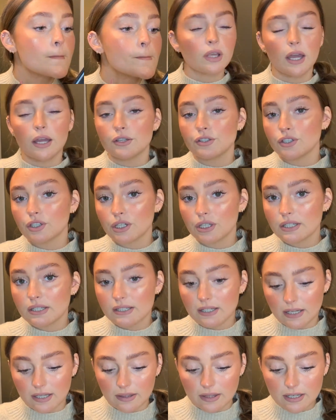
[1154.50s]
As you can
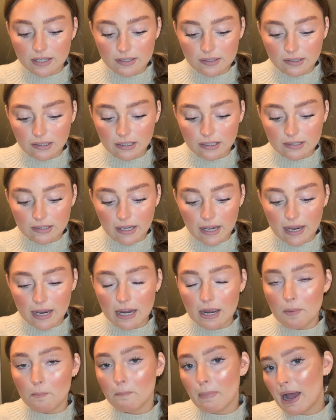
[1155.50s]
see, this is a
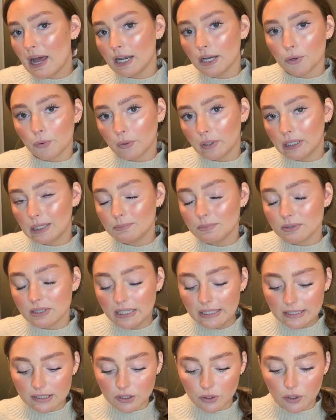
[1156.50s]
matte liquid lipstick,
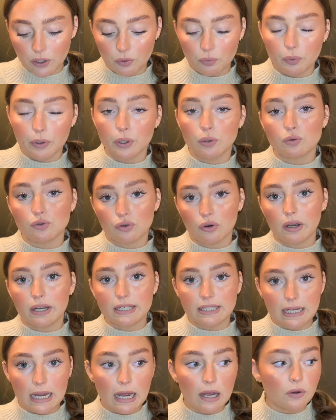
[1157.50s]
so it will dry
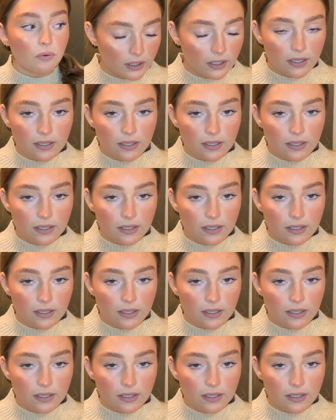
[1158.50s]
down.